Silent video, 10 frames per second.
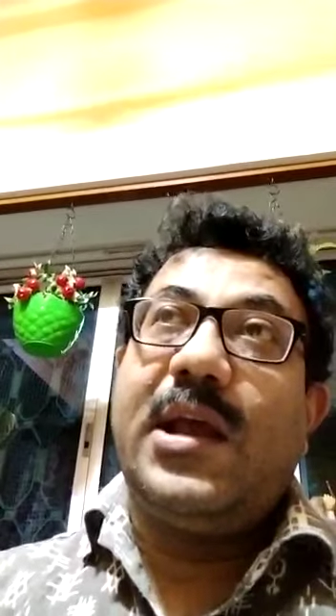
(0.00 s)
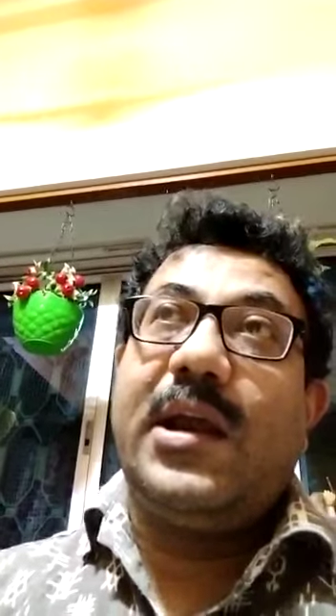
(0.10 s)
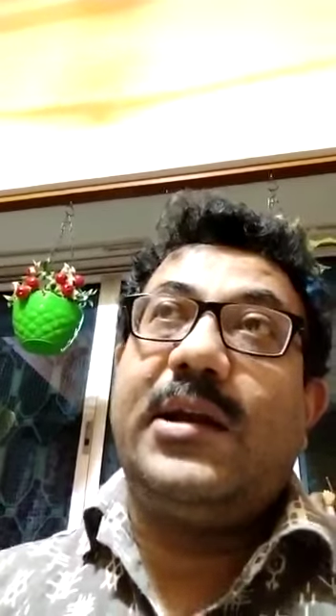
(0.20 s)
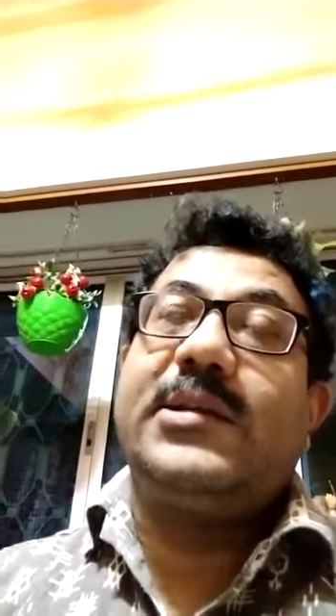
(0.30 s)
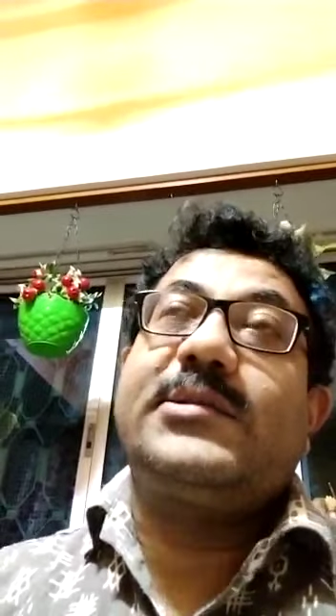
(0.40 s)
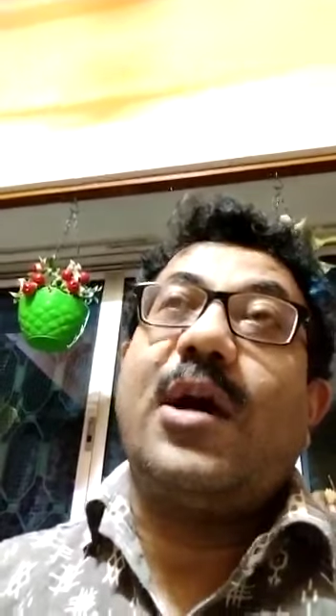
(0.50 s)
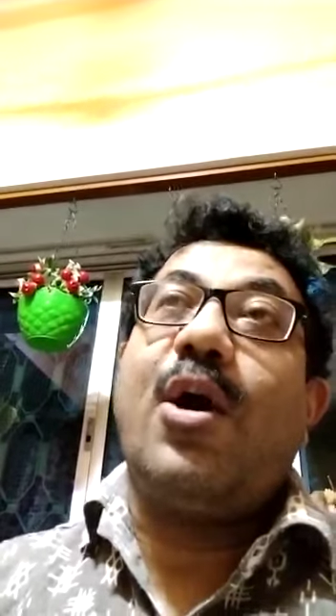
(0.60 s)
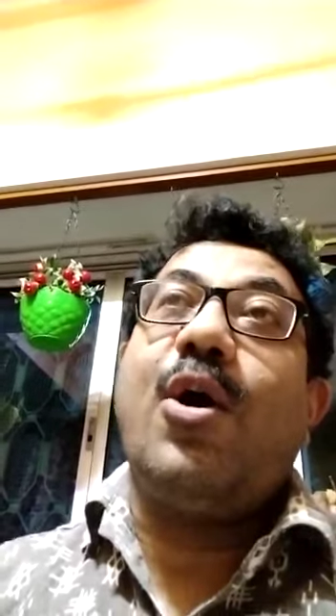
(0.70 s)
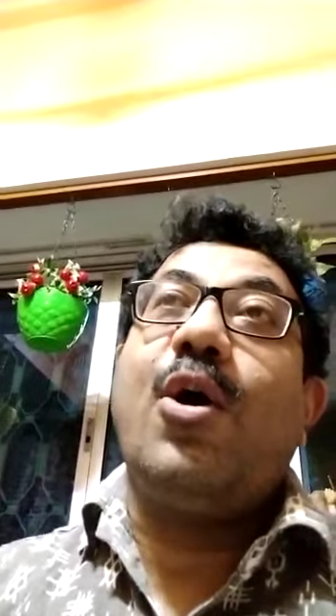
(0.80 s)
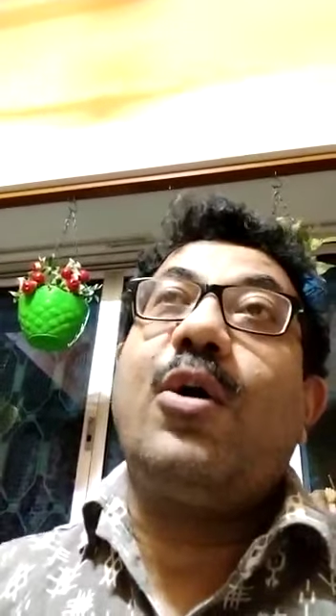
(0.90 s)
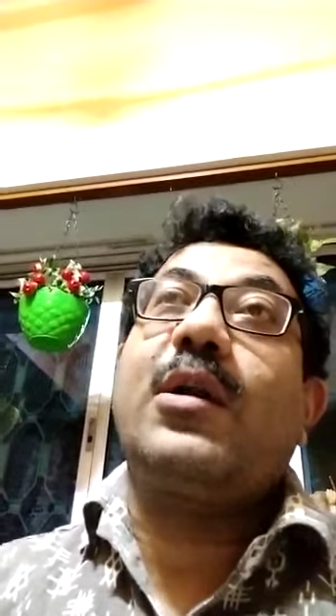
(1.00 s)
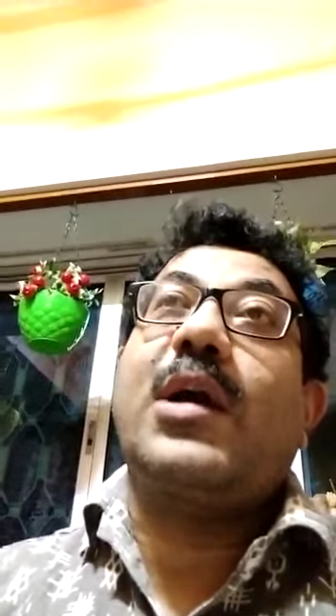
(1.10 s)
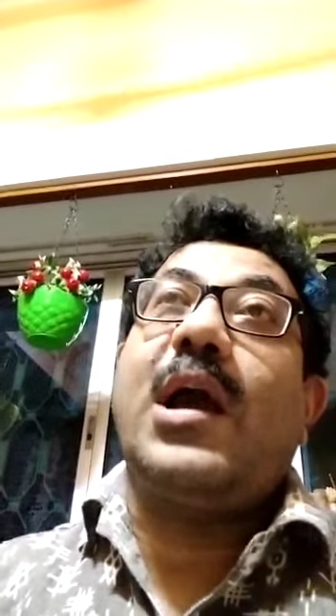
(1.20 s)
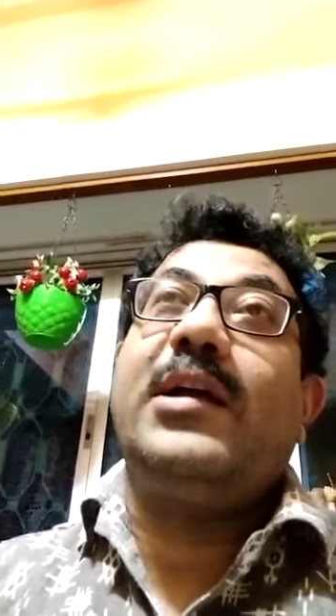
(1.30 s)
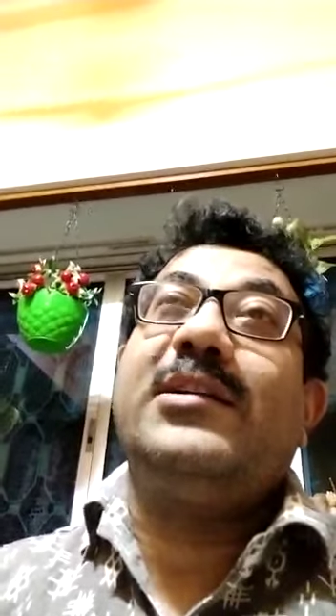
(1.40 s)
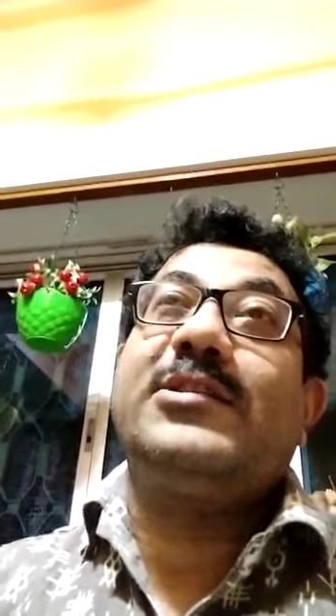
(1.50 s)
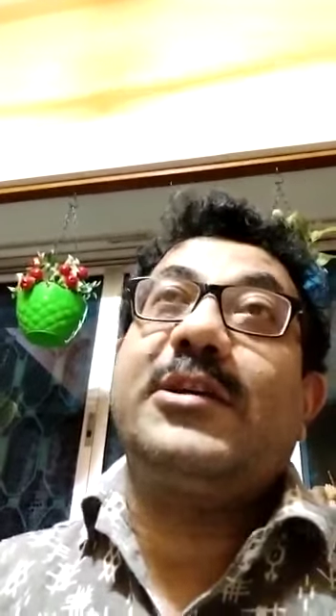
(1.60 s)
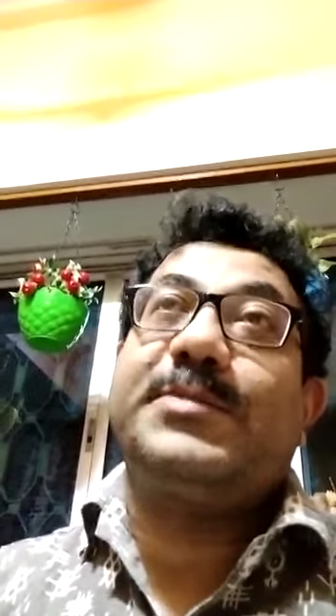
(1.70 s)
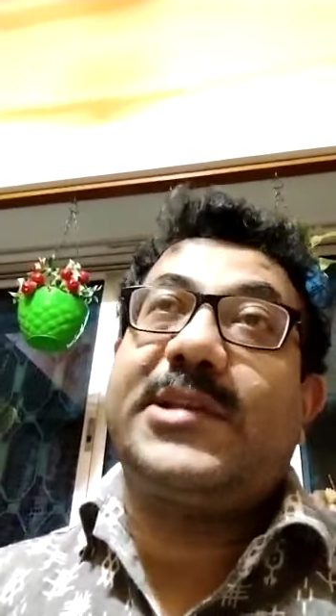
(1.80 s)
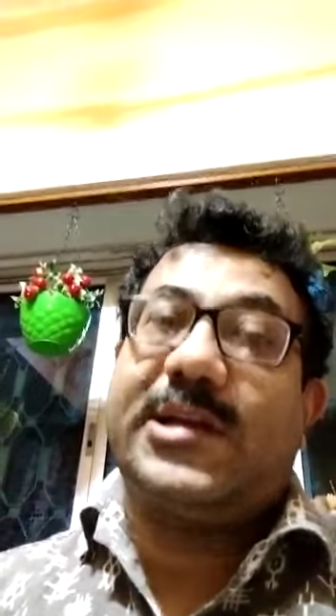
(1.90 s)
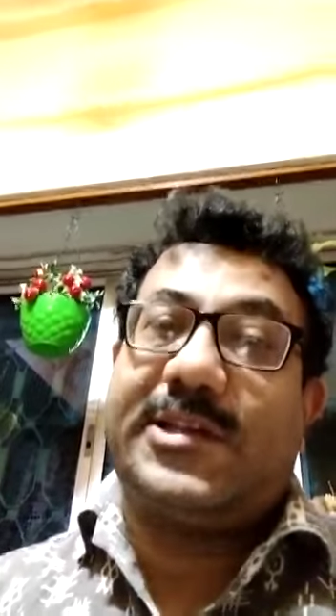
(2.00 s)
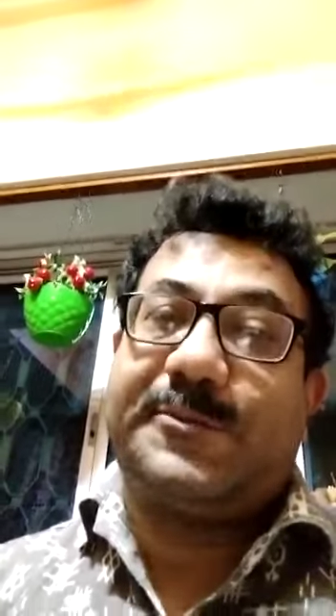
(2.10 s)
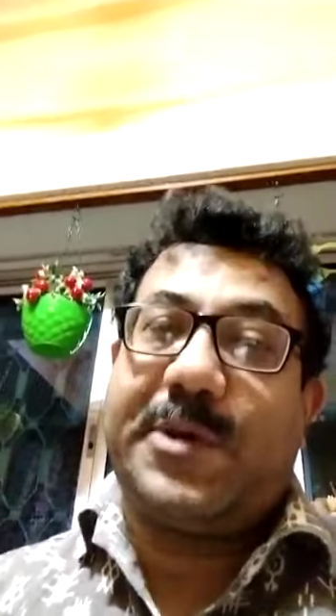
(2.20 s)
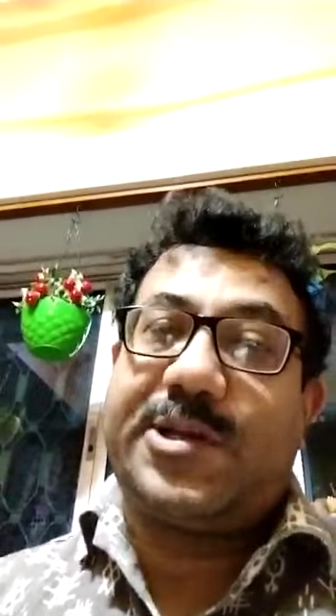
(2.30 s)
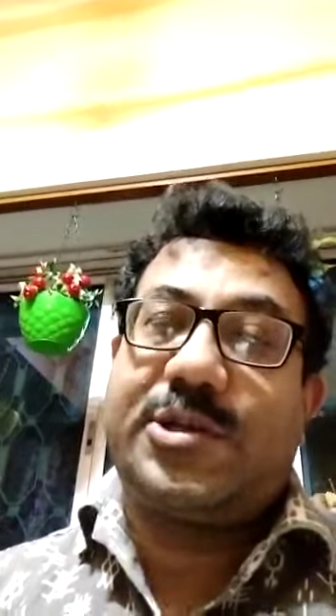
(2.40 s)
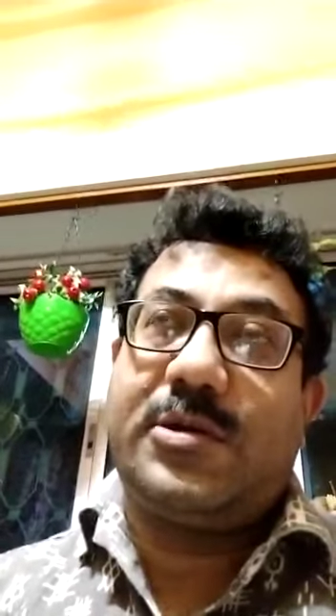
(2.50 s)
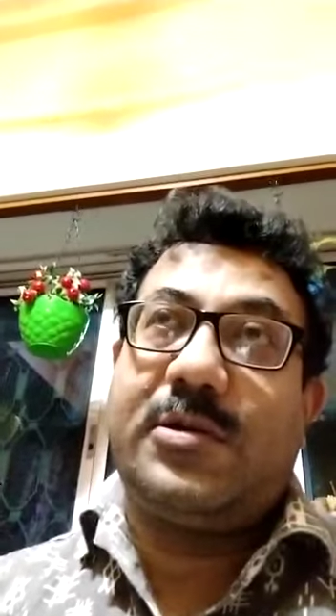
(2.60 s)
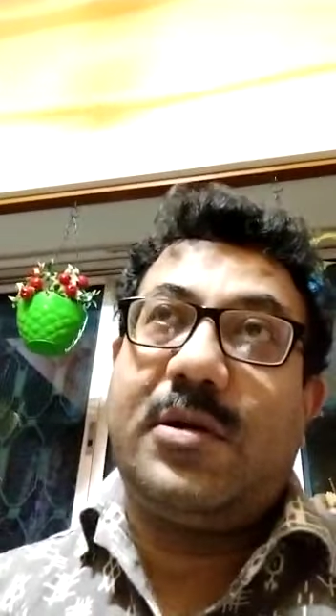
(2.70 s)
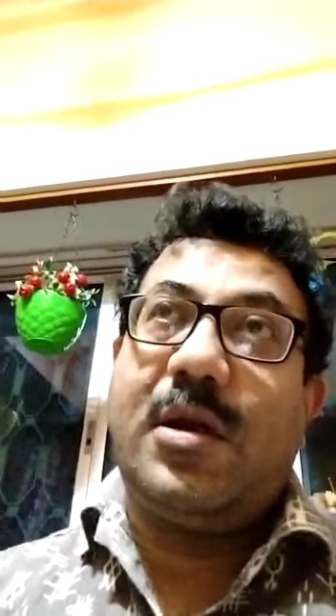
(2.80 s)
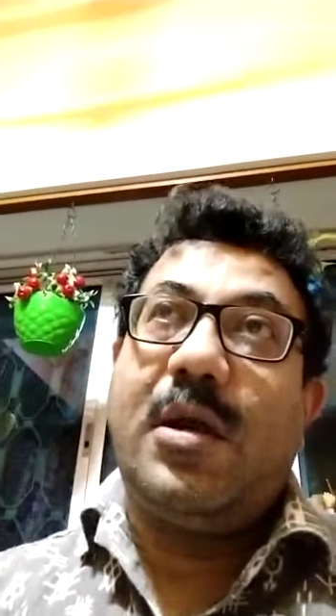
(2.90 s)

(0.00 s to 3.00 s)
it is all kinds of satisfaction.